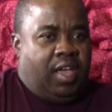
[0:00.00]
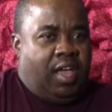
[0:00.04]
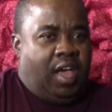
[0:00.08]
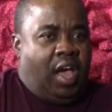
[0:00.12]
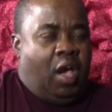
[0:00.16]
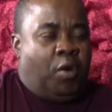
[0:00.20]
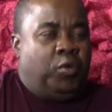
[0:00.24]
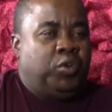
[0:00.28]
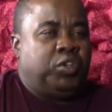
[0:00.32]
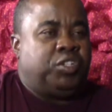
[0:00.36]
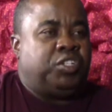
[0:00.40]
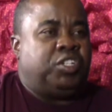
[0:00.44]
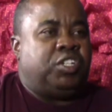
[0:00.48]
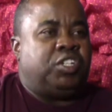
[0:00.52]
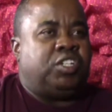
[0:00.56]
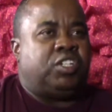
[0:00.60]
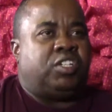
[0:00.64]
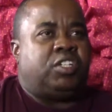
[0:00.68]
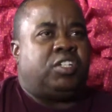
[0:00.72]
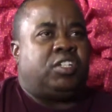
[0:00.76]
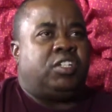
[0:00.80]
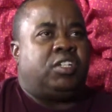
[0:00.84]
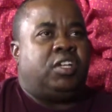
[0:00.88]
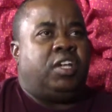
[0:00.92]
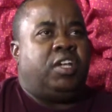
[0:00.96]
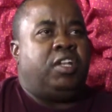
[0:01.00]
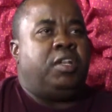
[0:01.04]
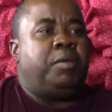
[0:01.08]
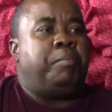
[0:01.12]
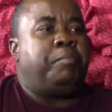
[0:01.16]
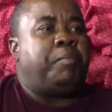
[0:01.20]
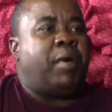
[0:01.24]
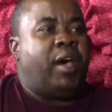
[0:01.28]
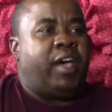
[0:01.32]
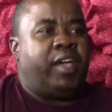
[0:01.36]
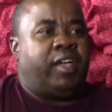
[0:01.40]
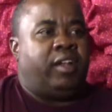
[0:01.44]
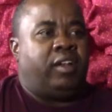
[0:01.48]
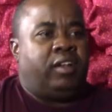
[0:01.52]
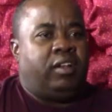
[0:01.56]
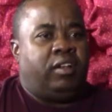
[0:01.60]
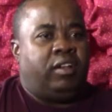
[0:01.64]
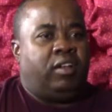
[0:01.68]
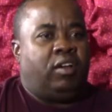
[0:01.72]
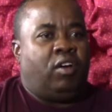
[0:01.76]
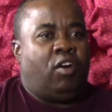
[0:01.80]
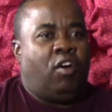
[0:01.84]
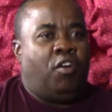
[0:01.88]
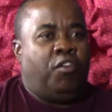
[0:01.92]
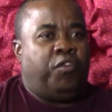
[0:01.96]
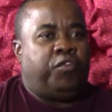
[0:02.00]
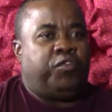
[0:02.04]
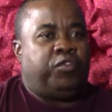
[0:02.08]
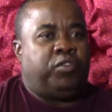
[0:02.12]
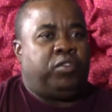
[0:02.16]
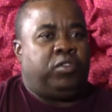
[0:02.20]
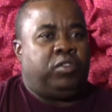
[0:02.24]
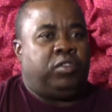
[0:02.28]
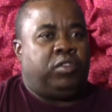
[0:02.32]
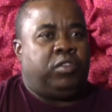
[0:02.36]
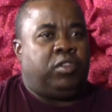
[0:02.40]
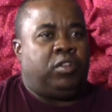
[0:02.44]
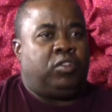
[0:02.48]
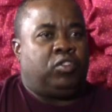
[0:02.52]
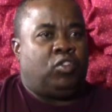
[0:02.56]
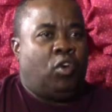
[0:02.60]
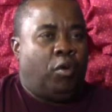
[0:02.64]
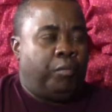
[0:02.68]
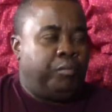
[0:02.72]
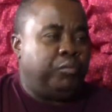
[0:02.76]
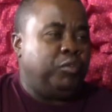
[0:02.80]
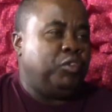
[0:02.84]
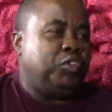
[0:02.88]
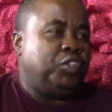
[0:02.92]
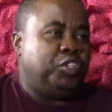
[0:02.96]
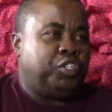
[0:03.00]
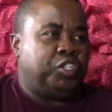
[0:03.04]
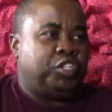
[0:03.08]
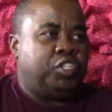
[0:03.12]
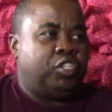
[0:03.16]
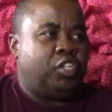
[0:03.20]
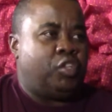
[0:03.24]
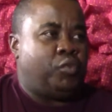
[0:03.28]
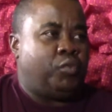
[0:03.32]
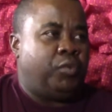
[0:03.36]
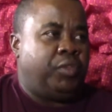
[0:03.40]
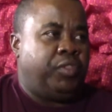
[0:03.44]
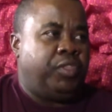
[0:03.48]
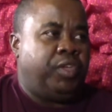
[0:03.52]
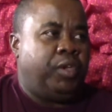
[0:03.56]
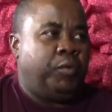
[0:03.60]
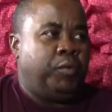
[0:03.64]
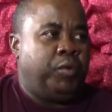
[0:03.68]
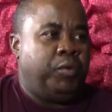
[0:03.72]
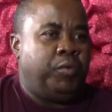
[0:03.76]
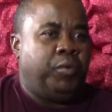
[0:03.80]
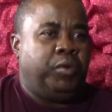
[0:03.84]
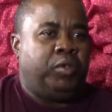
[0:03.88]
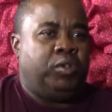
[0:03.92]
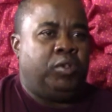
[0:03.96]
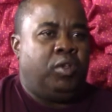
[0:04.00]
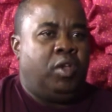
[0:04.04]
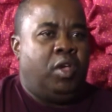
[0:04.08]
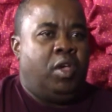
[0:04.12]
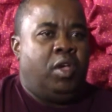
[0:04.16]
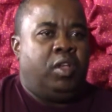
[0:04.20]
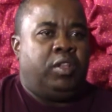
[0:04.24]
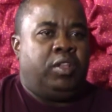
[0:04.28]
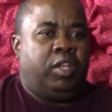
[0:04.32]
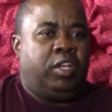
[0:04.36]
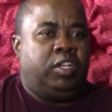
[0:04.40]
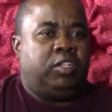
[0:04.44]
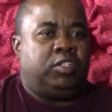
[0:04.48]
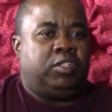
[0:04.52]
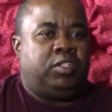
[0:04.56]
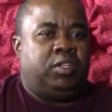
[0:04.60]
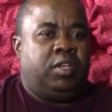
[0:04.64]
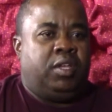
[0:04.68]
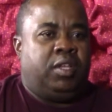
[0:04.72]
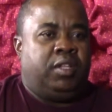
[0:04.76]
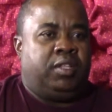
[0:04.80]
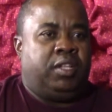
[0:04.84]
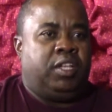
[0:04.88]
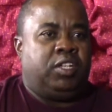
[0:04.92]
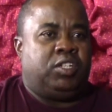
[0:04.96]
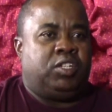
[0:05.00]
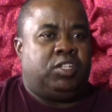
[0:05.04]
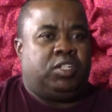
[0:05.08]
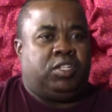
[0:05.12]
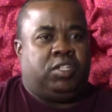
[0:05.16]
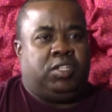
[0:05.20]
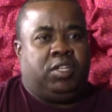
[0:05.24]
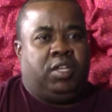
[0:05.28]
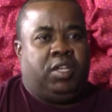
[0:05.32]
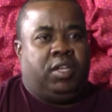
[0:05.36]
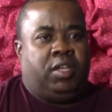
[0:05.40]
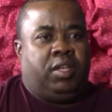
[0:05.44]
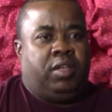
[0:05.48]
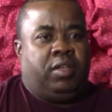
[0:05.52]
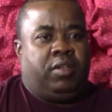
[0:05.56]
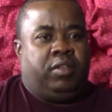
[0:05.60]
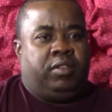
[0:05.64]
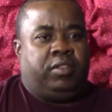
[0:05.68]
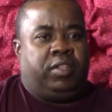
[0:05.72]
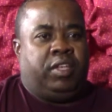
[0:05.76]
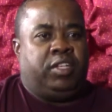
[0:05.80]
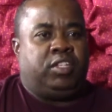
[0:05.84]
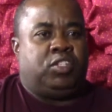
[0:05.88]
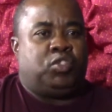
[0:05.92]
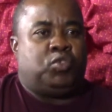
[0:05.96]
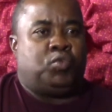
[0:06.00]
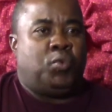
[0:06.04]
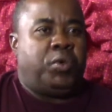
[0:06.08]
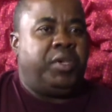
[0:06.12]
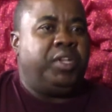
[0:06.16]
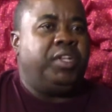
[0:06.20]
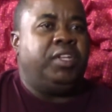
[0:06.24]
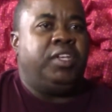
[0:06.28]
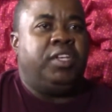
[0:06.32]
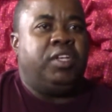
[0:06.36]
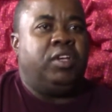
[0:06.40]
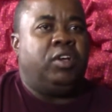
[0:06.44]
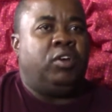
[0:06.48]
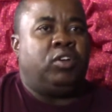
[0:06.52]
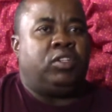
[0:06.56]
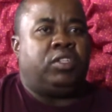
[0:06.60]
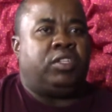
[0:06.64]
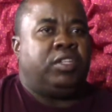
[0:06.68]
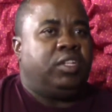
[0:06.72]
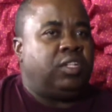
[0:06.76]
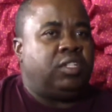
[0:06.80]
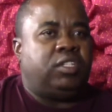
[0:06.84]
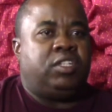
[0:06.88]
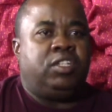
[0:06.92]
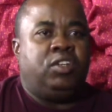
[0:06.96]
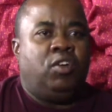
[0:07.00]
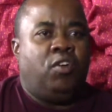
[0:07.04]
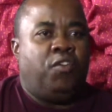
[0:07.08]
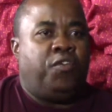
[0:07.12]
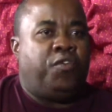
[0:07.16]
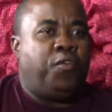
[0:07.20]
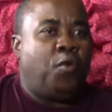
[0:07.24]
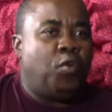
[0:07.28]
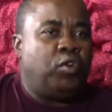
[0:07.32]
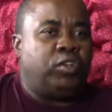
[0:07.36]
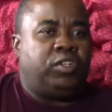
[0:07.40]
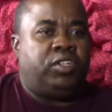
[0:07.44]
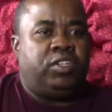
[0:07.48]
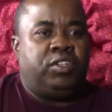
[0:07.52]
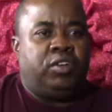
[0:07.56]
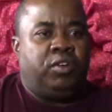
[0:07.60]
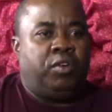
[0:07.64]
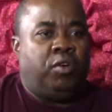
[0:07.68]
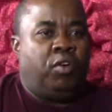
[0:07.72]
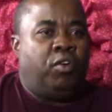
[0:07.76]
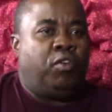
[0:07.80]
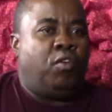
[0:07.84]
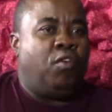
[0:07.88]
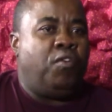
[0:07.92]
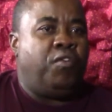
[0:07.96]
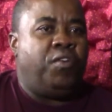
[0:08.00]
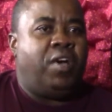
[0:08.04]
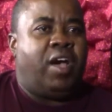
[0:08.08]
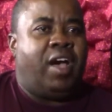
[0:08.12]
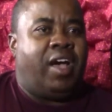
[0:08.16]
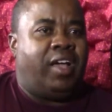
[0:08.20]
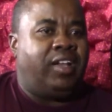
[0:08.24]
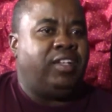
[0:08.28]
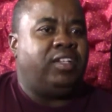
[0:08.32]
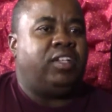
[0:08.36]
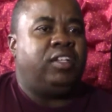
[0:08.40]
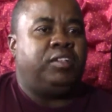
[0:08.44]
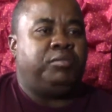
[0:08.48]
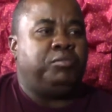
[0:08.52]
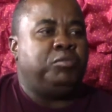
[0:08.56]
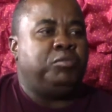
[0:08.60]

I was just in a pile of the top musicians that were there. There's 20 or 30 or 40 or over 100